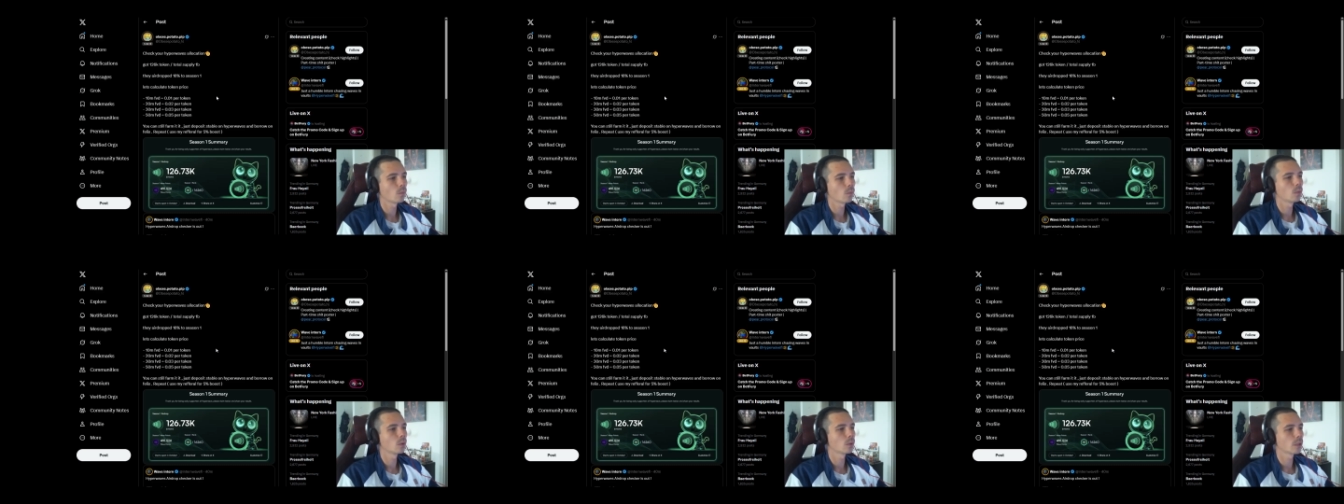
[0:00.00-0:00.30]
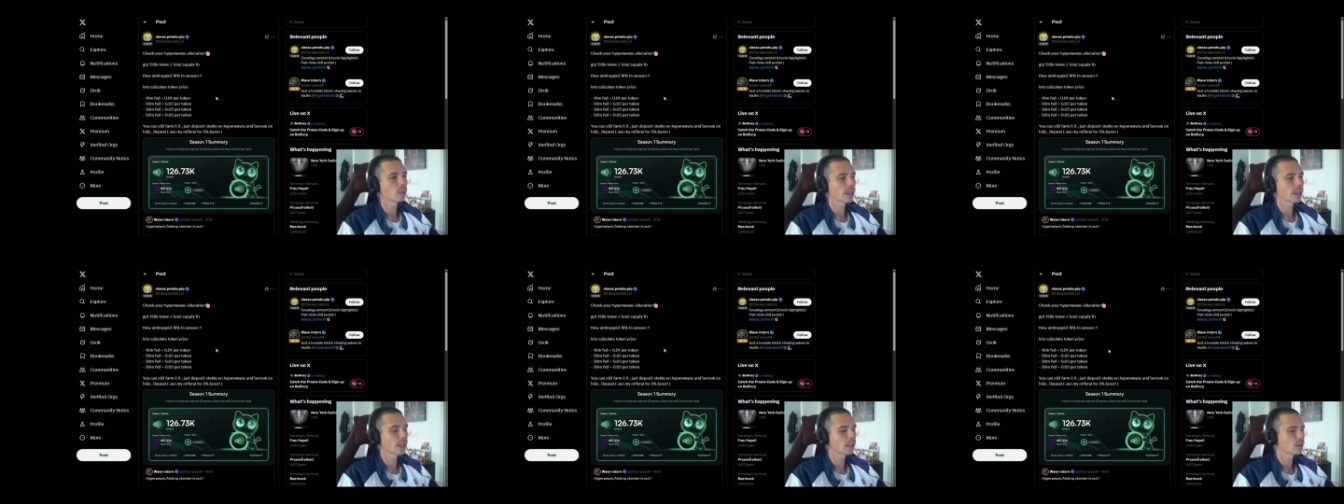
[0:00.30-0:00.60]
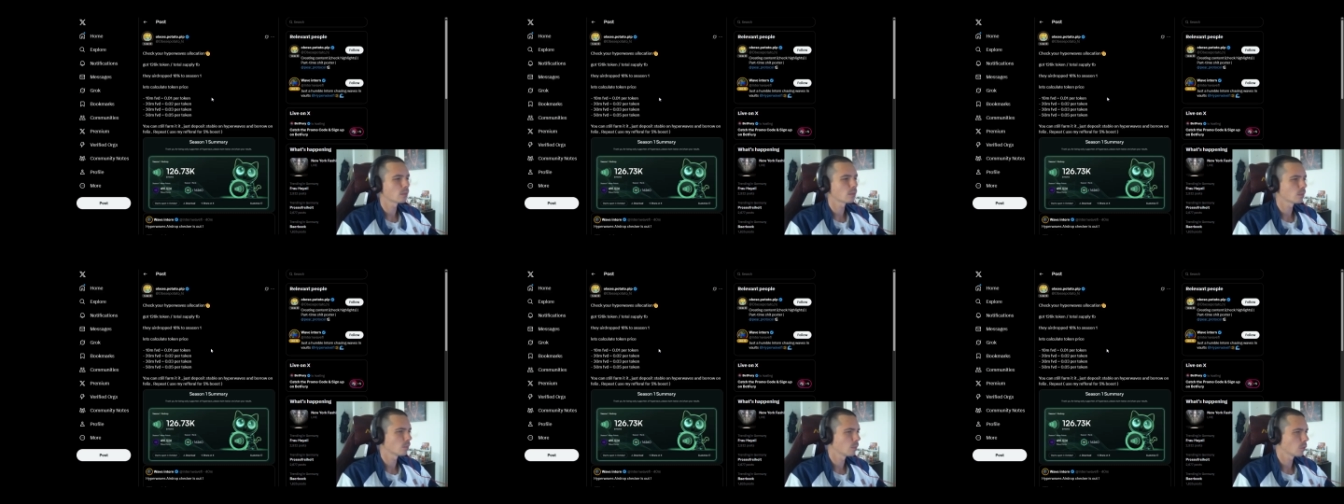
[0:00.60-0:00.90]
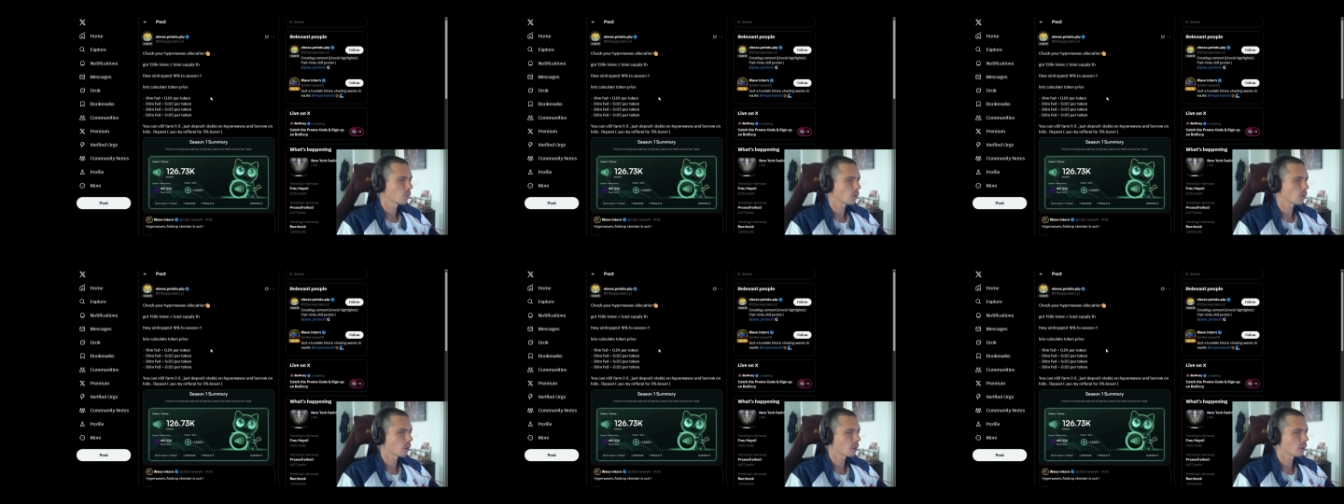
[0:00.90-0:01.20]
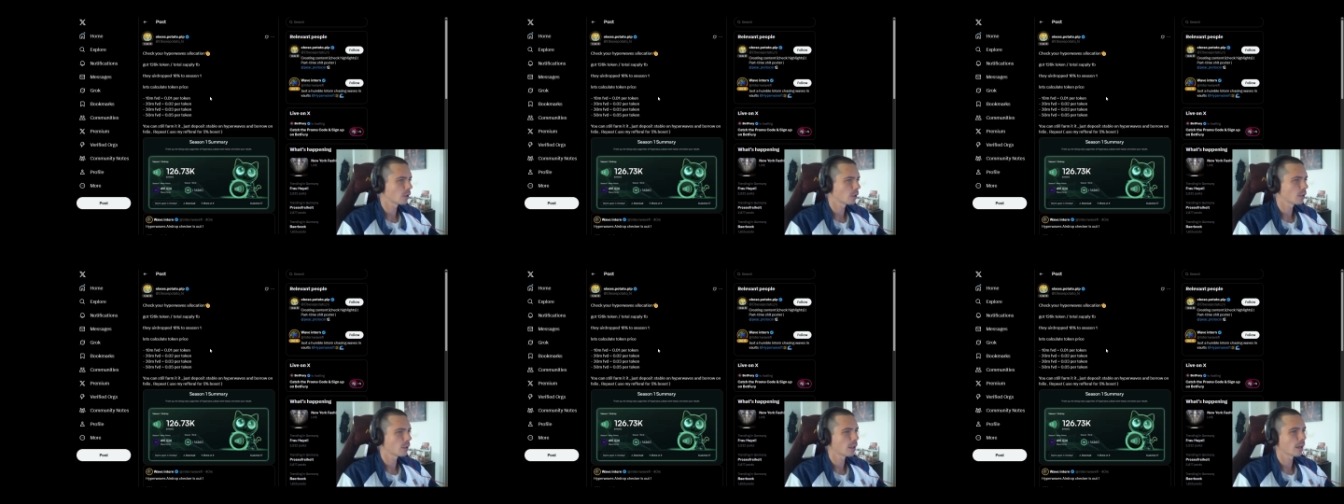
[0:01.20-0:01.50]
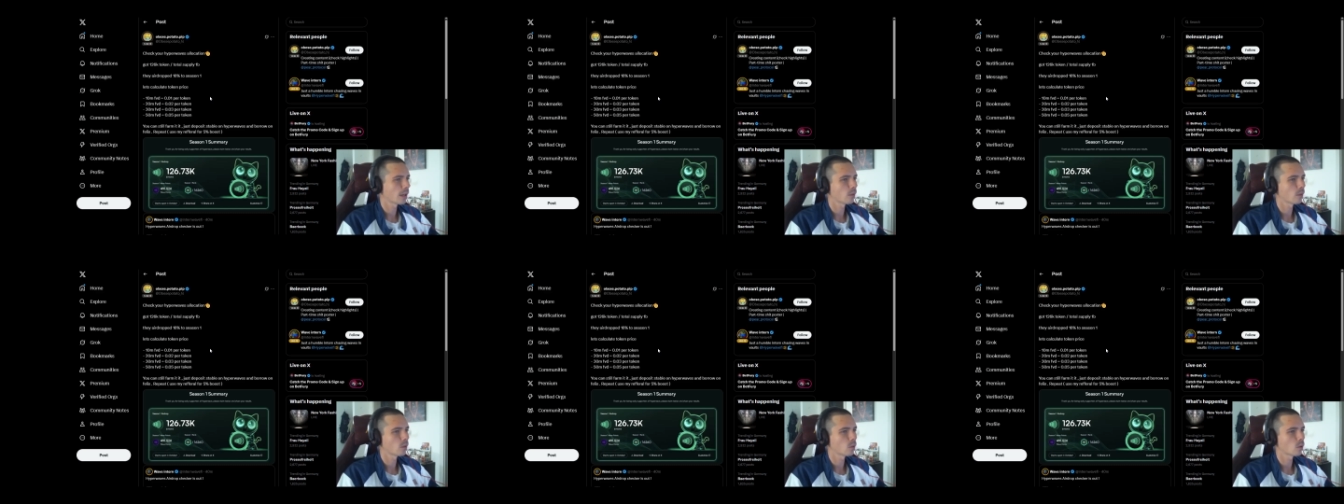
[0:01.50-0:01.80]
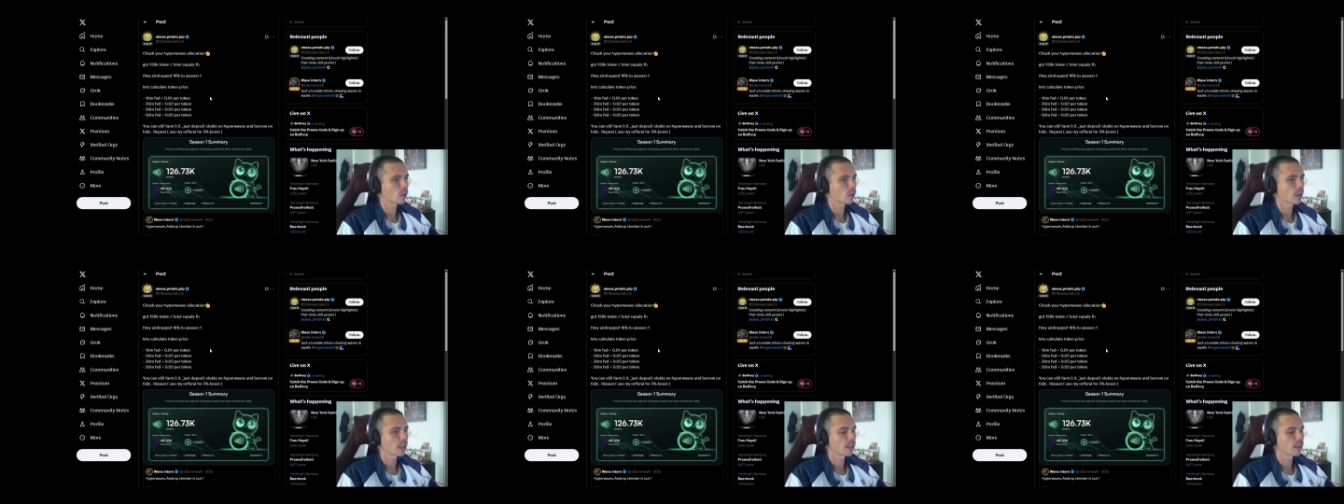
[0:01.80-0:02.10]
We will again most likely have a
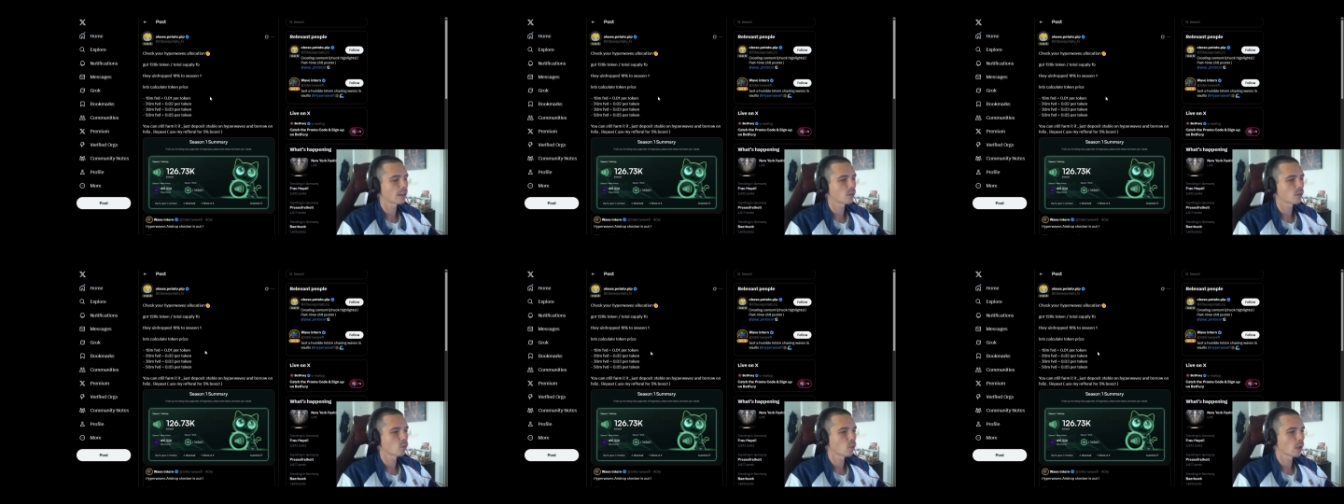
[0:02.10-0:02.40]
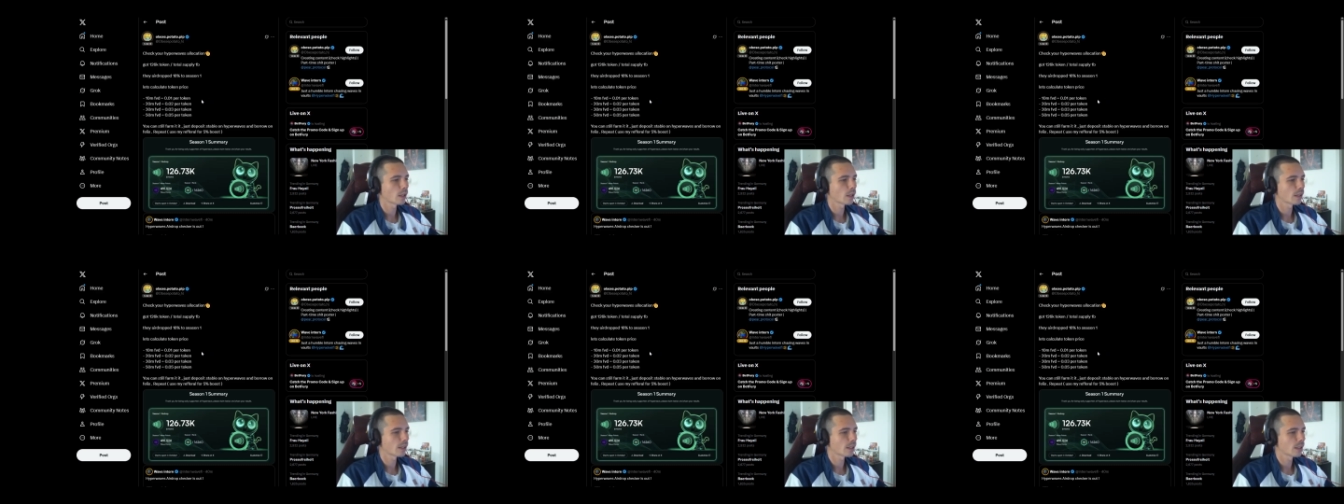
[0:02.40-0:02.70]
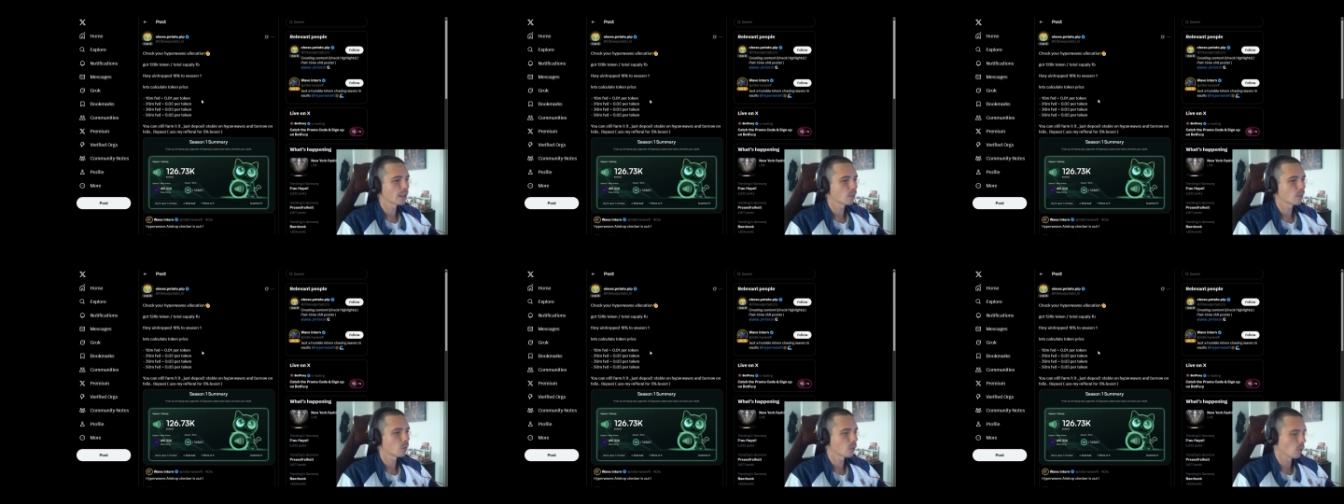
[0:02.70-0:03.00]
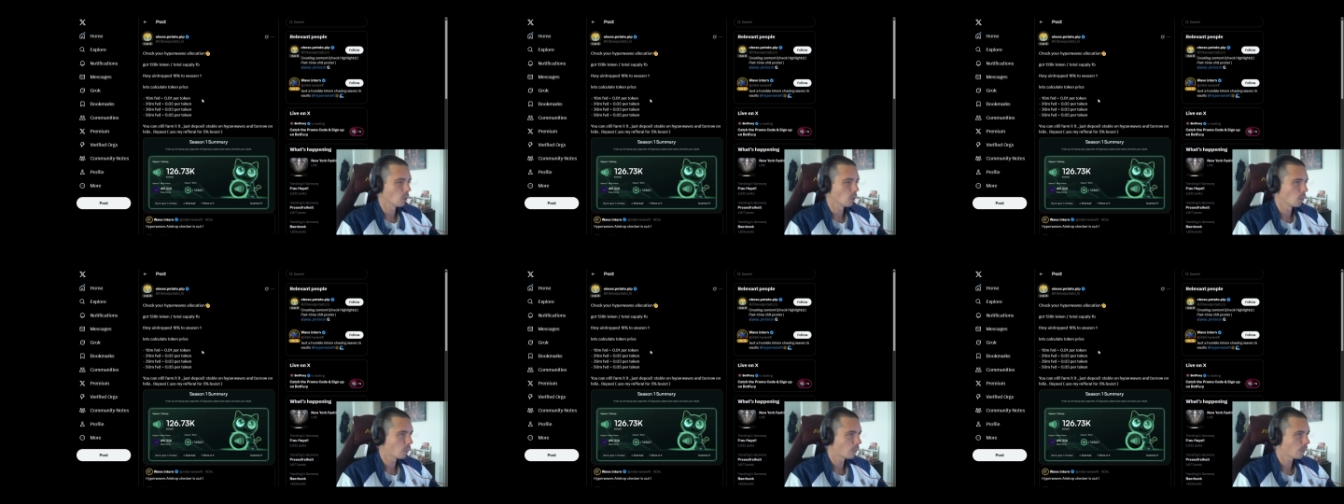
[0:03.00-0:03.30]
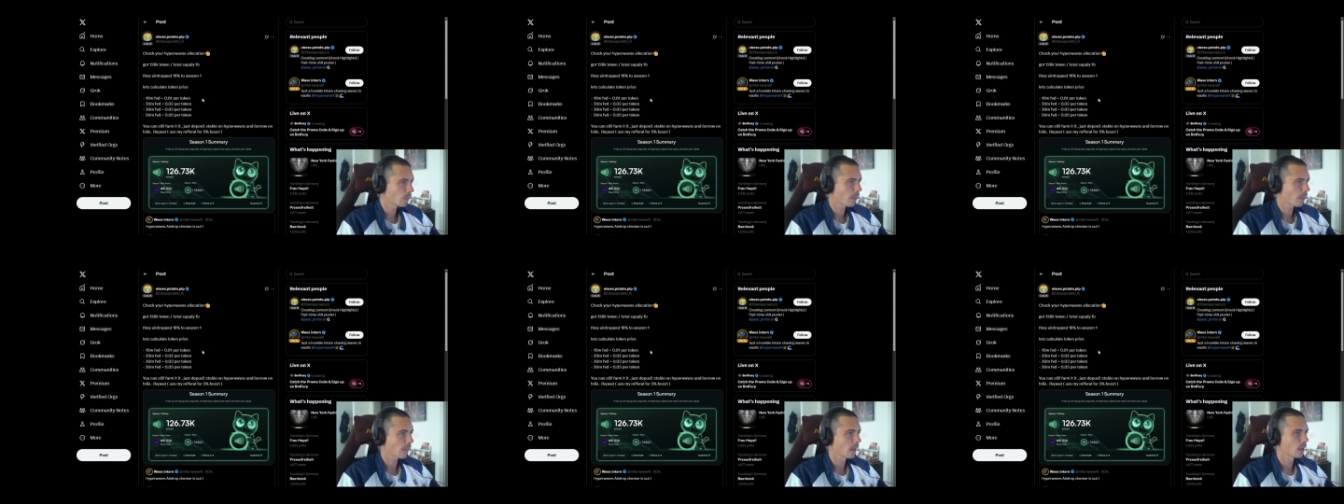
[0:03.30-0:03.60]
look at it when the claim is open.